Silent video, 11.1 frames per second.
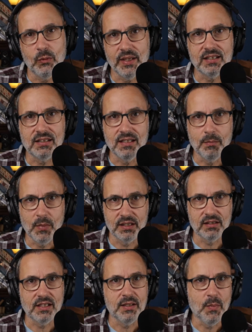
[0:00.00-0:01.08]
weekly,
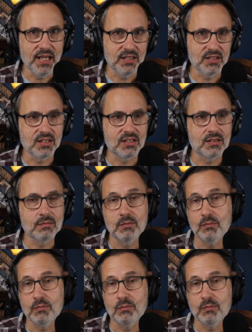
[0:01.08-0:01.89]
monthly basis?